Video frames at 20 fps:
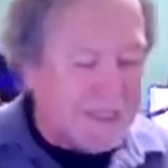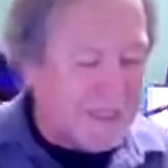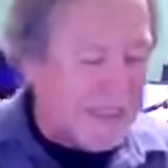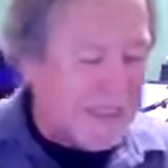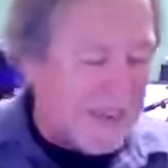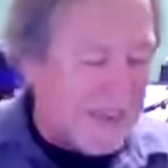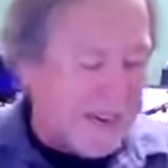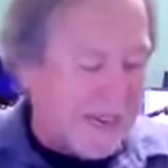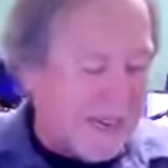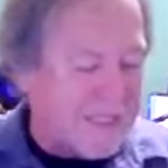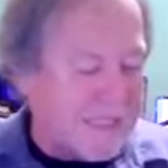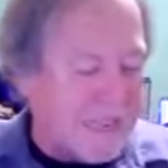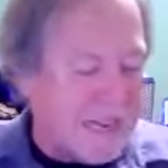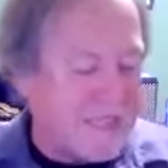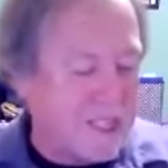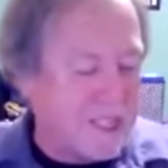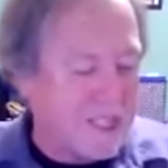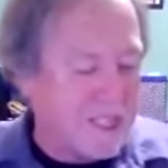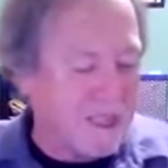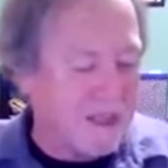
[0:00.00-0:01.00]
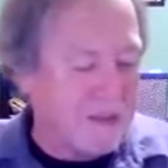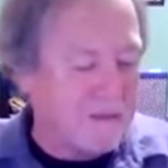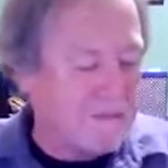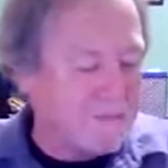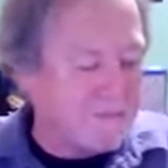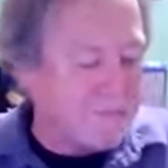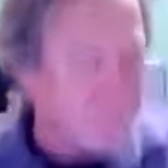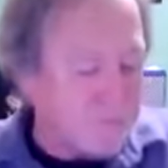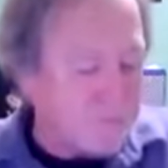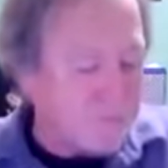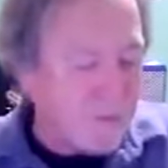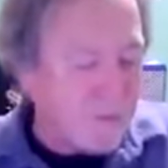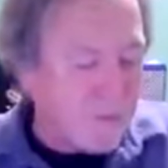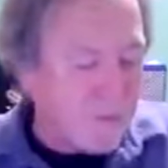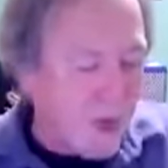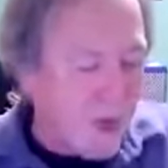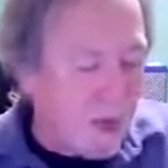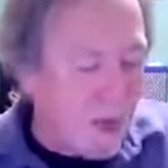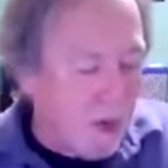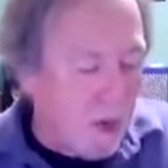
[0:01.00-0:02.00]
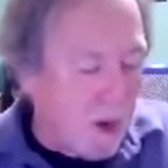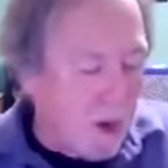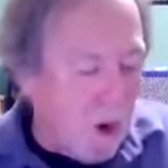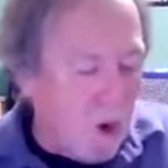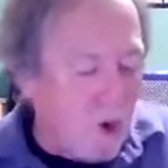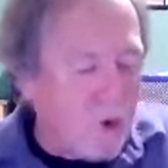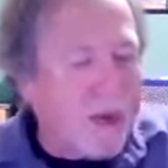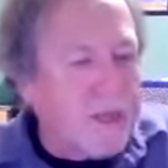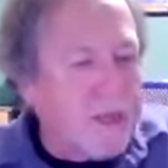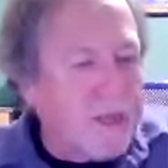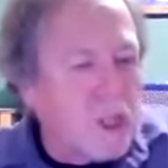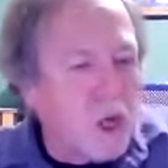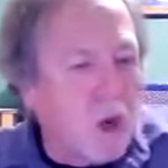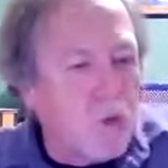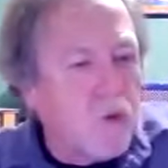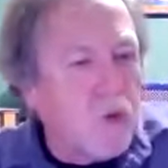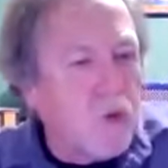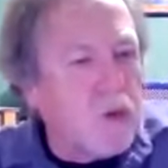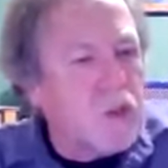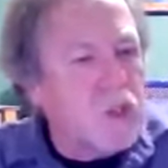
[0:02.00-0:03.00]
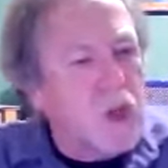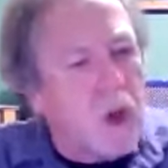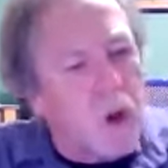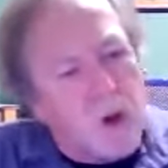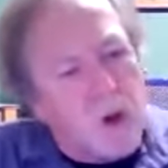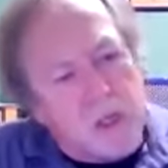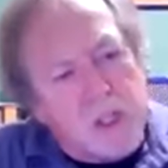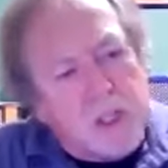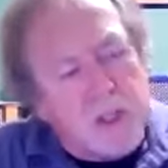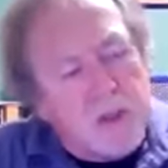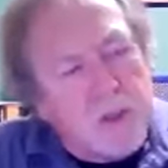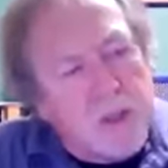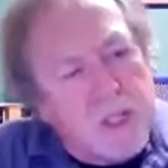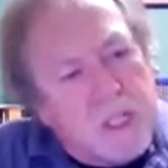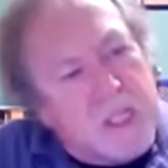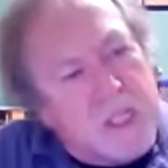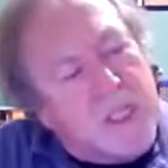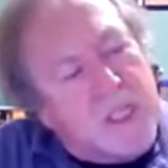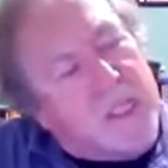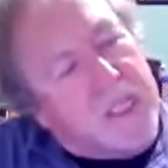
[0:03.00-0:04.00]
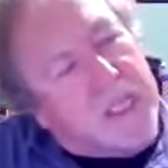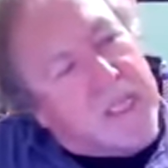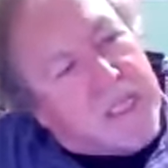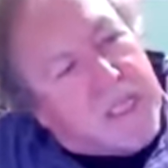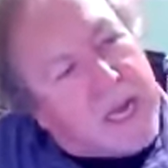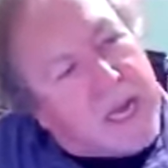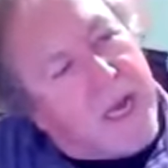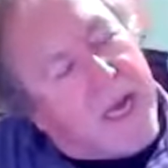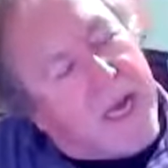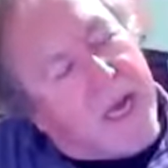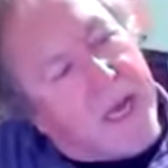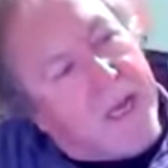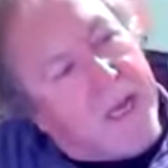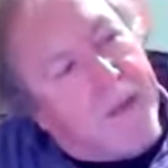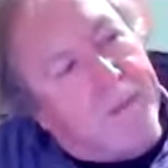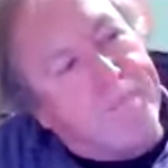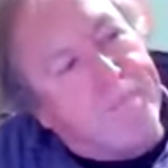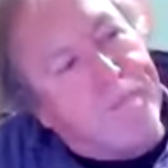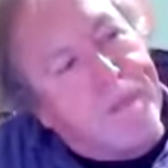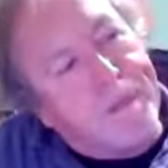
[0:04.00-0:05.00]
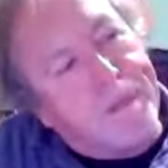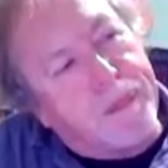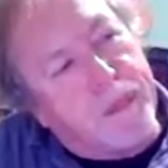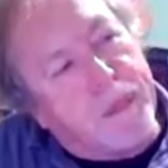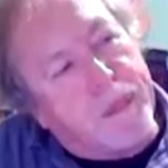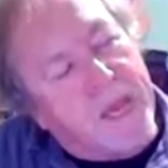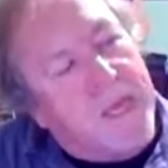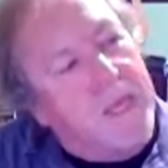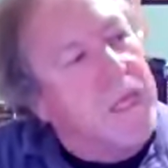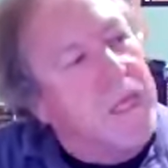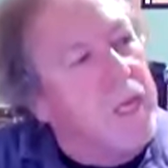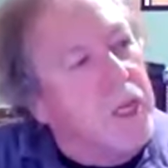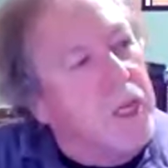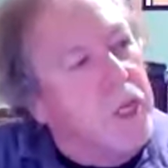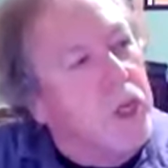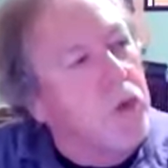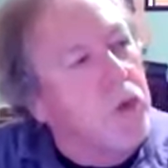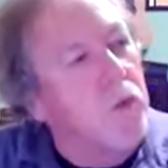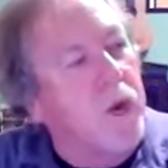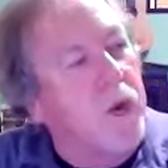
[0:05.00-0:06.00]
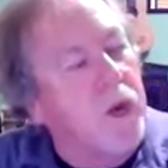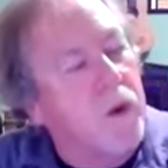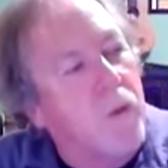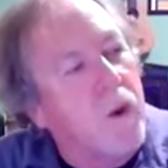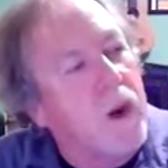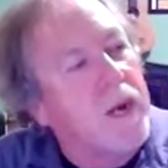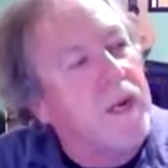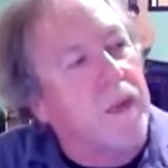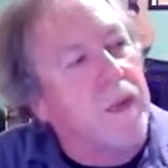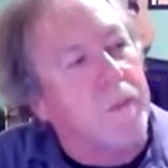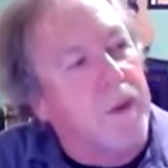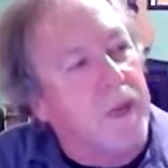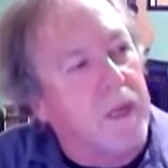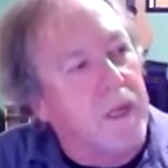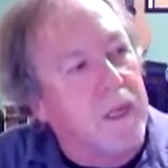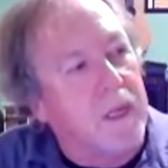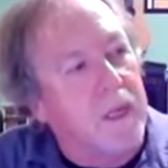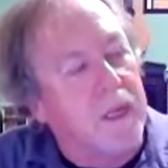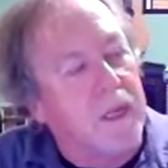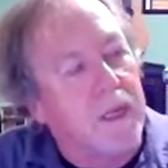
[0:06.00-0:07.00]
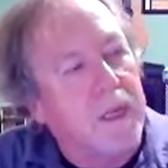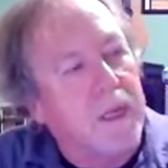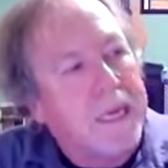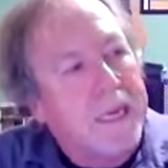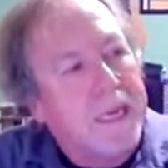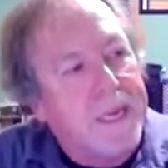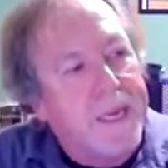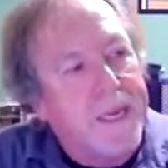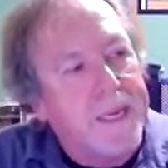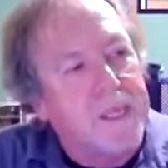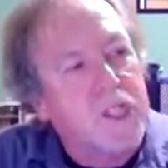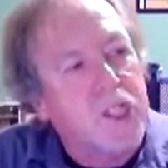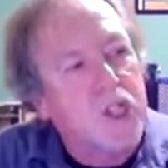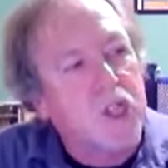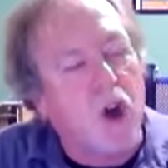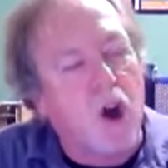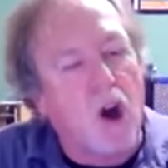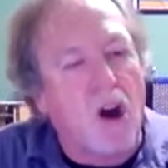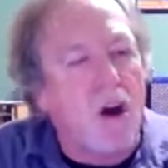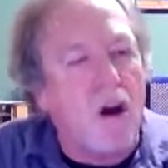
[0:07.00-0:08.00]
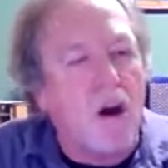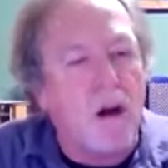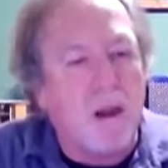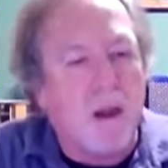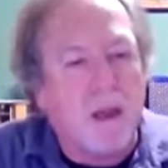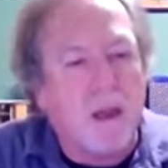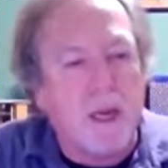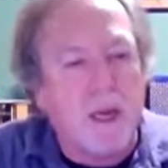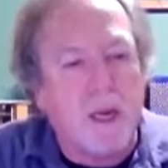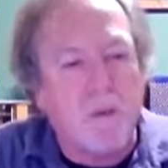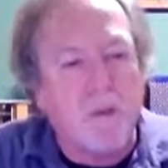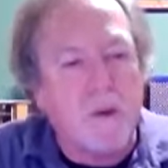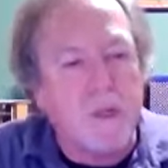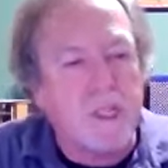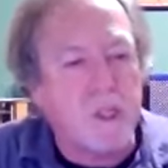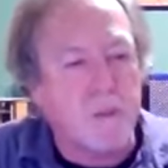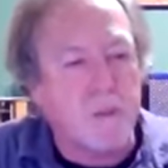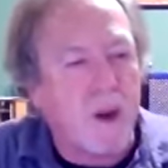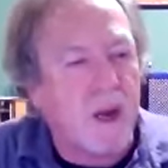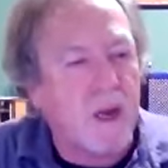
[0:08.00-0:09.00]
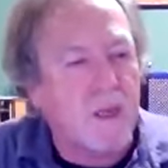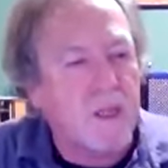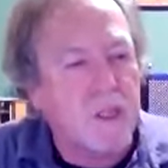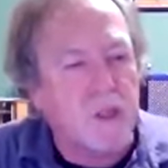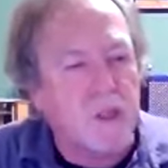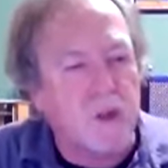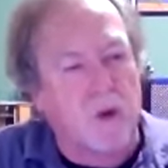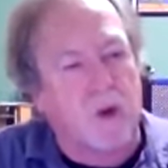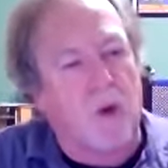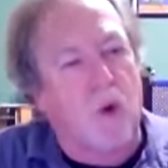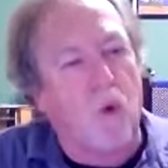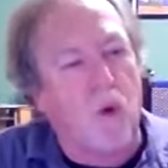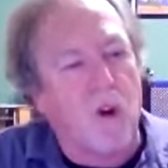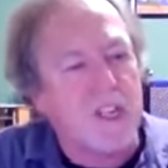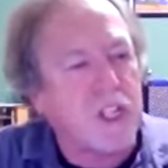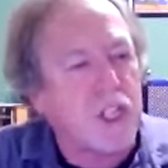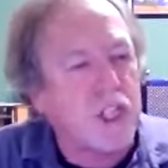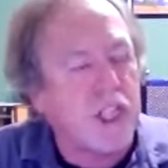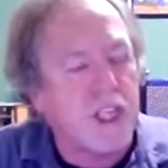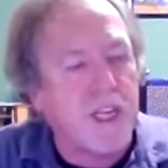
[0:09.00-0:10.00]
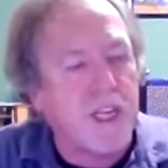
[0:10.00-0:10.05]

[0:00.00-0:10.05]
I like that stuff. Okay, so there's also this thing that you do in writing a melody. It's call and response, or question